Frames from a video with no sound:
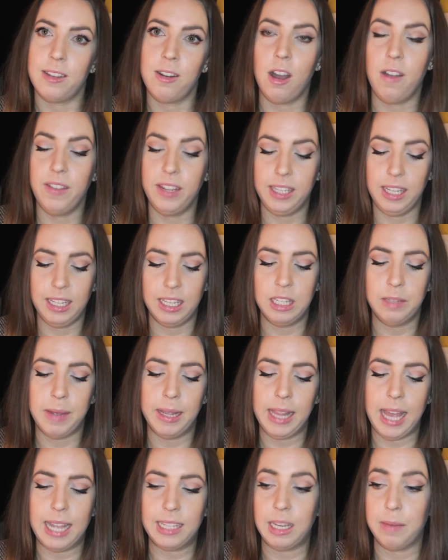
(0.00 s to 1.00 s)
And obviously since
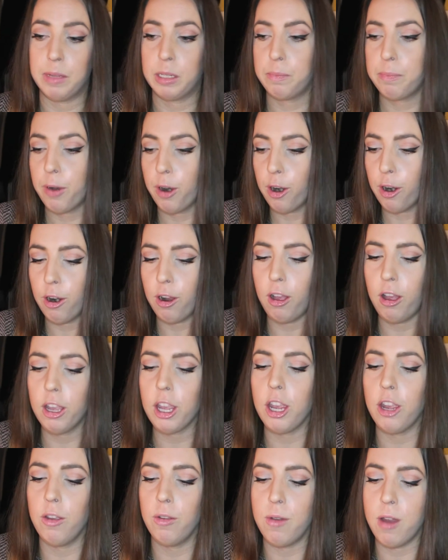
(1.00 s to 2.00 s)
my last name is Pearl,
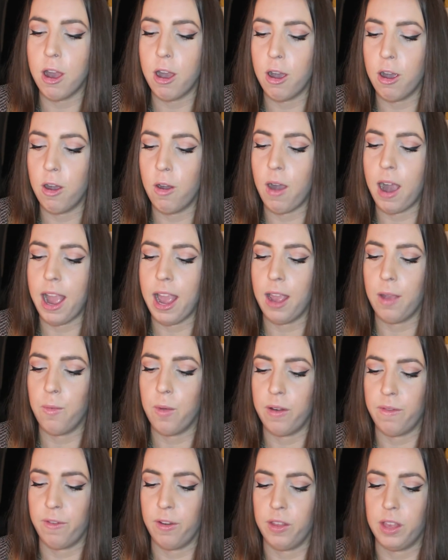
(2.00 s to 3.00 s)
you know I
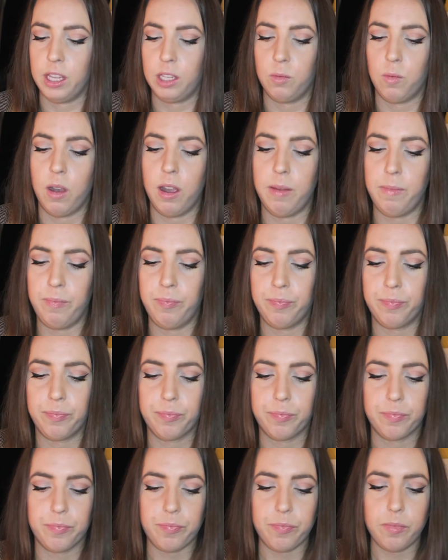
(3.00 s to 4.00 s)
went for this one.
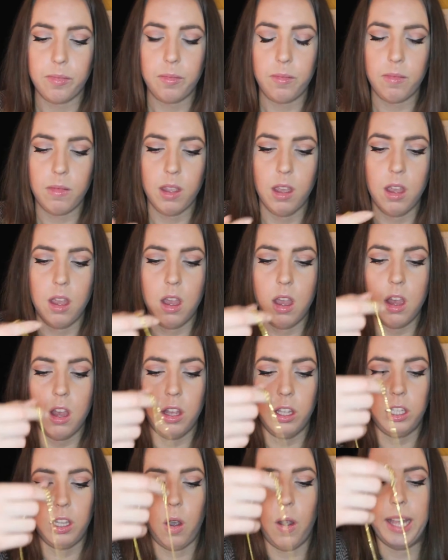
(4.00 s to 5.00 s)

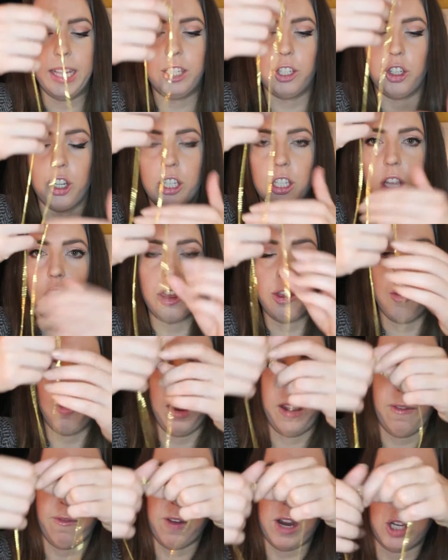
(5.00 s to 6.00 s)
So it's just
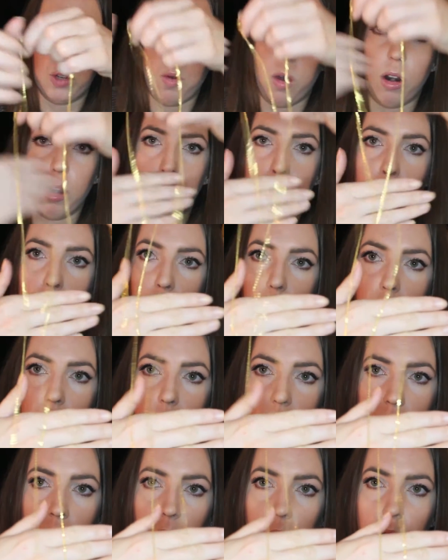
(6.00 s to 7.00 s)
three freshwater
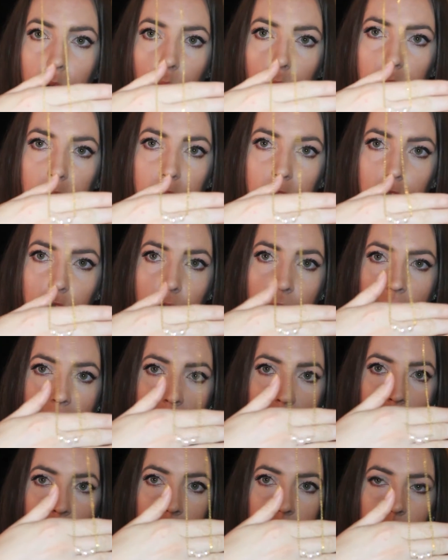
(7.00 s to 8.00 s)
pearls on a gold
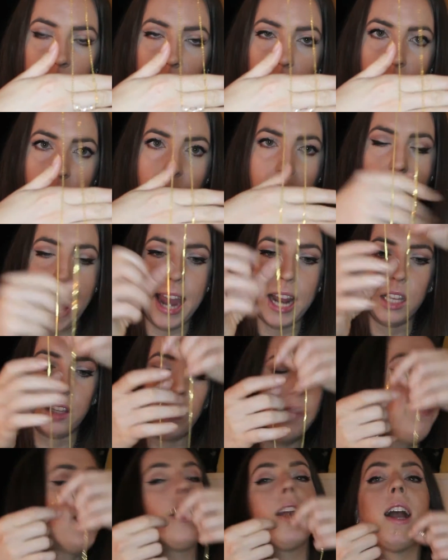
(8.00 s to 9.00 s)
strand and it's
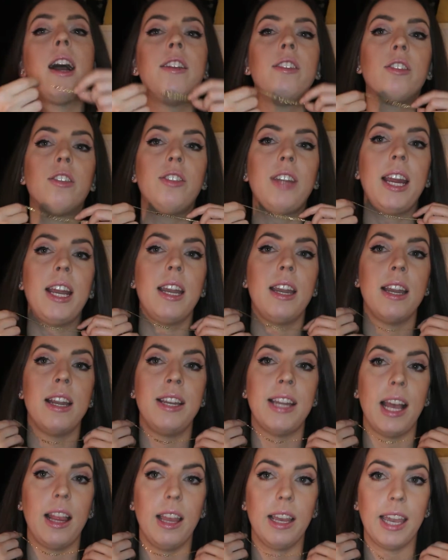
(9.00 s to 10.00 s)
very understated
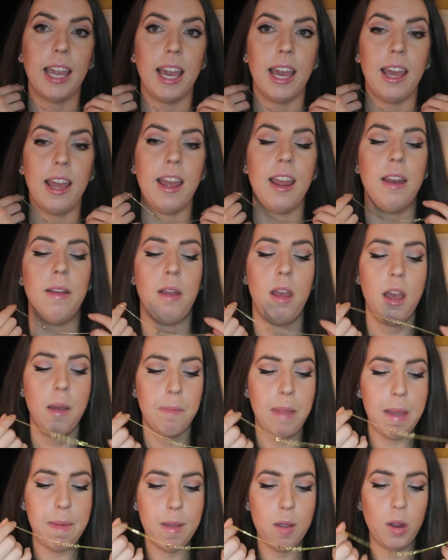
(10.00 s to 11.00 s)
and delicate and
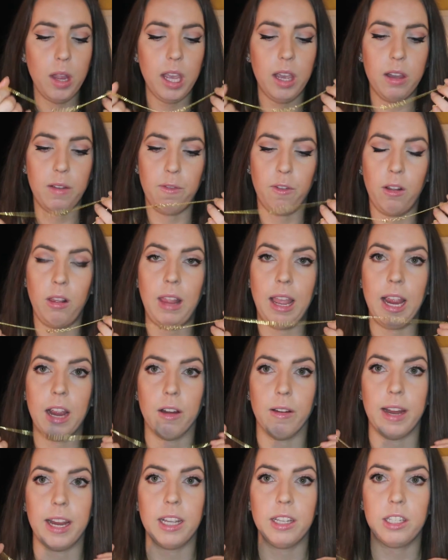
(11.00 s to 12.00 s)
might be really good for
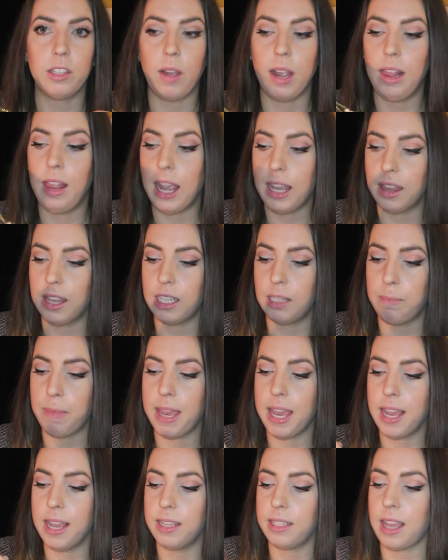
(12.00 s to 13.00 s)
layering. So I like this
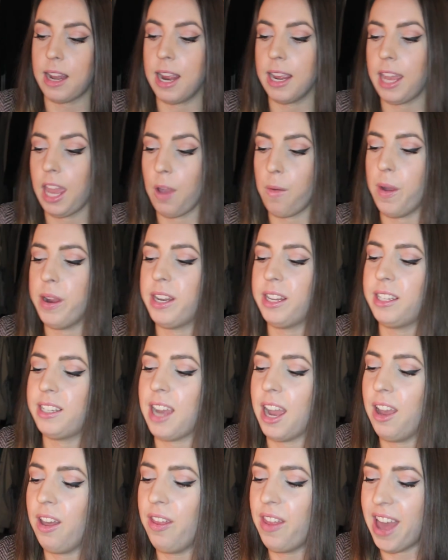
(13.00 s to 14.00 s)
piece and I can't wait to
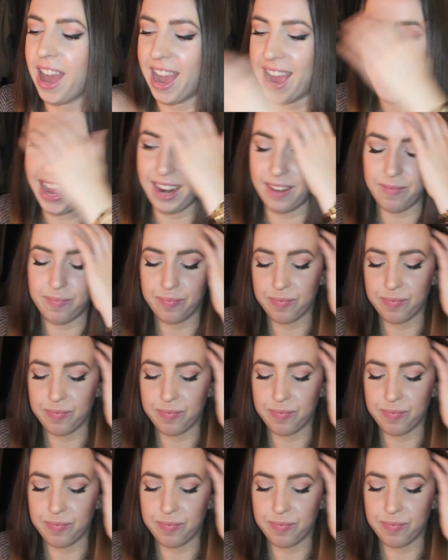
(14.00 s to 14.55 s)
style that.